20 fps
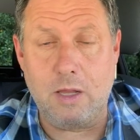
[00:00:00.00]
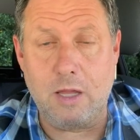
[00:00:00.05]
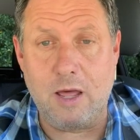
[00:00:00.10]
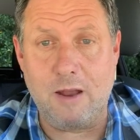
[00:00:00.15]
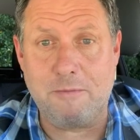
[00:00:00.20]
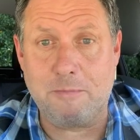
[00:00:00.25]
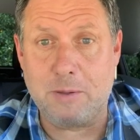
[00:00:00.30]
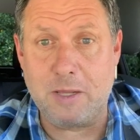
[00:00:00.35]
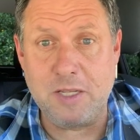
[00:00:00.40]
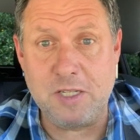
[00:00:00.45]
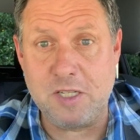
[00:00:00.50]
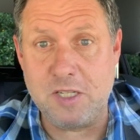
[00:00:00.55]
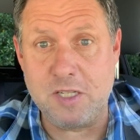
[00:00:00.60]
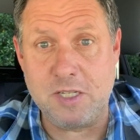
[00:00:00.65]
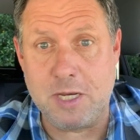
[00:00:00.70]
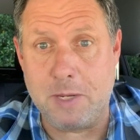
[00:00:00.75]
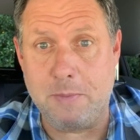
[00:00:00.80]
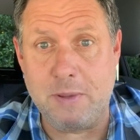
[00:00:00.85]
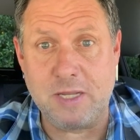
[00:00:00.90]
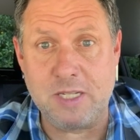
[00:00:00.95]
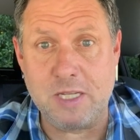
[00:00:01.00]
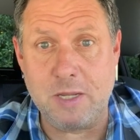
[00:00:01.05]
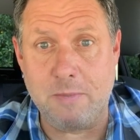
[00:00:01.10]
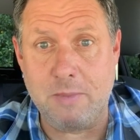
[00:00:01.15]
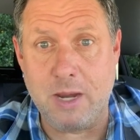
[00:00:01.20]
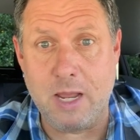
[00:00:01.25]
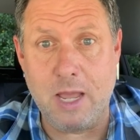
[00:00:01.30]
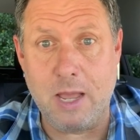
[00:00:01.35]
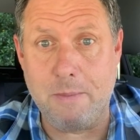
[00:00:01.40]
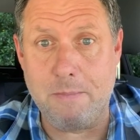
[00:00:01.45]
lot of places to pick
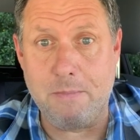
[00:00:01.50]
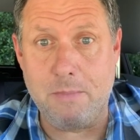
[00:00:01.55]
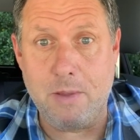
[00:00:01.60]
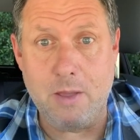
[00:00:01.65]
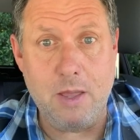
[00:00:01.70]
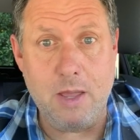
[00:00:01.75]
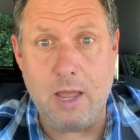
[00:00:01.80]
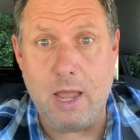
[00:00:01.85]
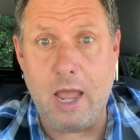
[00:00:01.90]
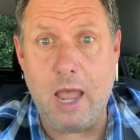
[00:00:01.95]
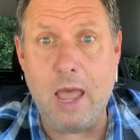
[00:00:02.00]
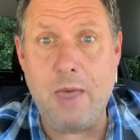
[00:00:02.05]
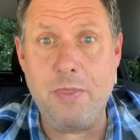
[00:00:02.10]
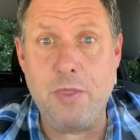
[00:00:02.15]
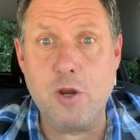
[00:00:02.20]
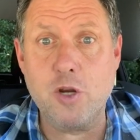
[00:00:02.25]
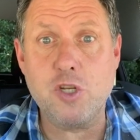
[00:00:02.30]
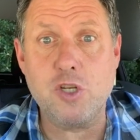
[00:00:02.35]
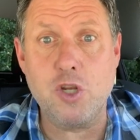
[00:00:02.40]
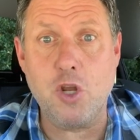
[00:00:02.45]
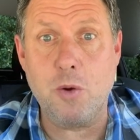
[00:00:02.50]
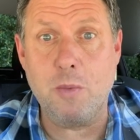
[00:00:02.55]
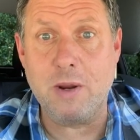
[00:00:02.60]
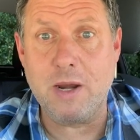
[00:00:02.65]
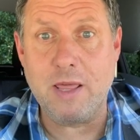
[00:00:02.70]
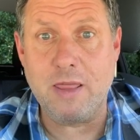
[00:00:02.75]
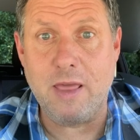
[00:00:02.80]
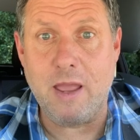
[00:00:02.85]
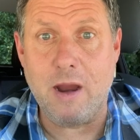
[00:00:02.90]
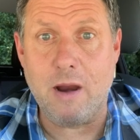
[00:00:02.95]
somebody up, and there's
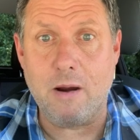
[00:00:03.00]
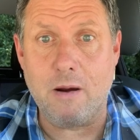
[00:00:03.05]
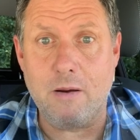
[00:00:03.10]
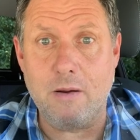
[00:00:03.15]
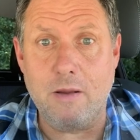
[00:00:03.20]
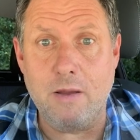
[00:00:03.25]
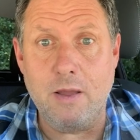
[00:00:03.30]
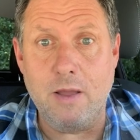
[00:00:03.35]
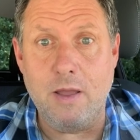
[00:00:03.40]
nobody there.